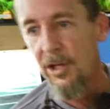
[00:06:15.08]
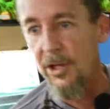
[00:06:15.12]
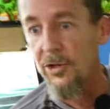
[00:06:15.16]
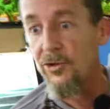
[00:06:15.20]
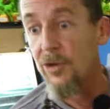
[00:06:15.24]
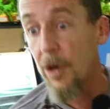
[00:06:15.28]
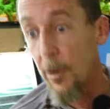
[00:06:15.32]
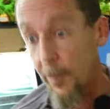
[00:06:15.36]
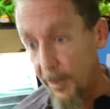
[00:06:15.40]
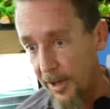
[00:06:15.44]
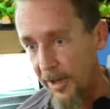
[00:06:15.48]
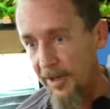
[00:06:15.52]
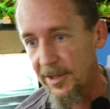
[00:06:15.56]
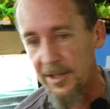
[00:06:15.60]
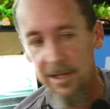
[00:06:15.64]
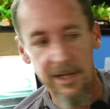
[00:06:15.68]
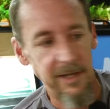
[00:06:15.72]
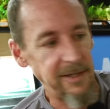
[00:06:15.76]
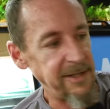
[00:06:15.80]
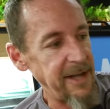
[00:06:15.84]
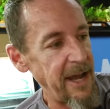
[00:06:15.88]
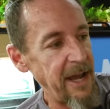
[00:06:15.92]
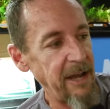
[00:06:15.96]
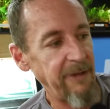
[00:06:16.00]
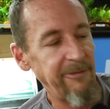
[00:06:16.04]
you can drop it into
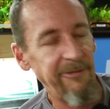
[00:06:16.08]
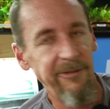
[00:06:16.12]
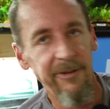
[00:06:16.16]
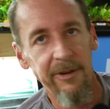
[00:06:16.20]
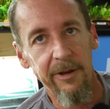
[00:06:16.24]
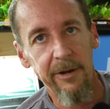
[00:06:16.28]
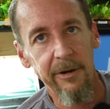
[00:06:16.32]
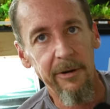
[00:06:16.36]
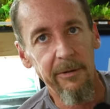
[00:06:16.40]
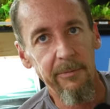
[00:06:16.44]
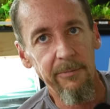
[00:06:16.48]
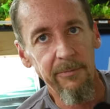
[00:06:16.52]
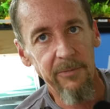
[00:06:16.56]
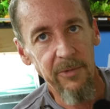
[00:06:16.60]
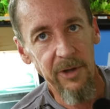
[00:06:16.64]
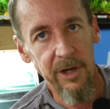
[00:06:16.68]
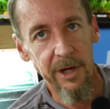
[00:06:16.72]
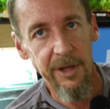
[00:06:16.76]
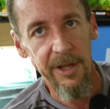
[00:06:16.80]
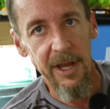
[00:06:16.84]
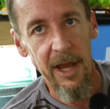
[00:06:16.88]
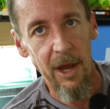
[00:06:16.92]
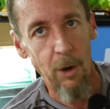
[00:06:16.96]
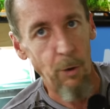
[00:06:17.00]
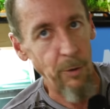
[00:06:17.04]
your tank for your you know
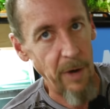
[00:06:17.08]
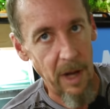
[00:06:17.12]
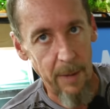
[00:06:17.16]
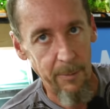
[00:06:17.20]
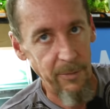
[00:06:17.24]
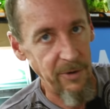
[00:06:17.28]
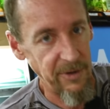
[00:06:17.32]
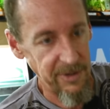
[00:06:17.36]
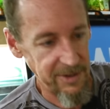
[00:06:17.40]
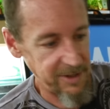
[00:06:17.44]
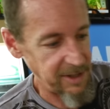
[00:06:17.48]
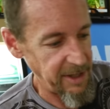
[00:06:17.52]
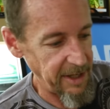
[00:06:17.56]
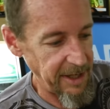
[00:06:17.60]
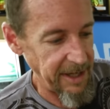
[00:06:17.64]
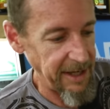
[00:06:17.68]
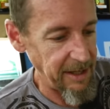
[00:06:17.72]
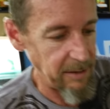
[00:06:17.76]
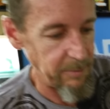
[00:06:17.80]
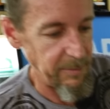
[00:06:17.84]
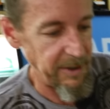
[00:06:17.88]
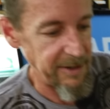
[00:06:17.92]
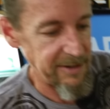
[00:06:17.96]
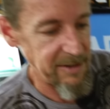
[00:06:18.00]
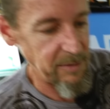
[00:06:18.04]
your L numbers to eat
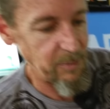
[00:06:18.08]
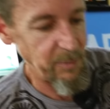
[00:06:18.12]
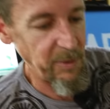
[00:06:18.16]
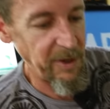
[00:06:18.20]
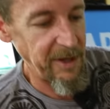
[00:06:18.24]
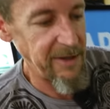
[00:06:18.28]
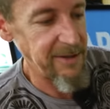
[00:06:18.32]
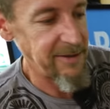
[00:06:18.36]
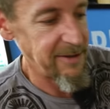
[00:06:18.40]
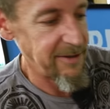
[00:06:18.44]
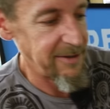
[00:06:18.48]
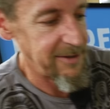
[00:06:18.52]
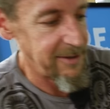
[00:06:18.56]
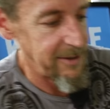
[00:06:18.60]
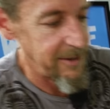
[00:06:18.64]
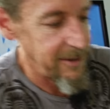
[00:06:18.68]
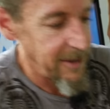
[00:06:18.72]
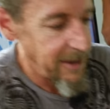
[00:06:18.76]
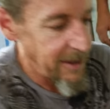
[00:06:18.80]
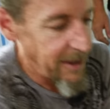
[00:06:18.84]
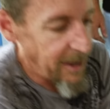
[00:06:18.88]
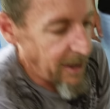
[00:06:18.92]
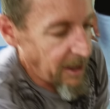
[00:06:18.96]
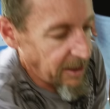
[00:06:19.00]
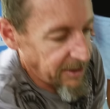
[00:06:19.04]
in bits and pieces and
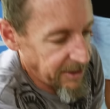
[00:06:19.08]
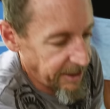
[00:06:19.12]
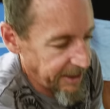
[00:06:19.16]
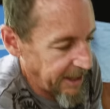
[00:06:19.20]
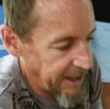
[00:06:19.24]
so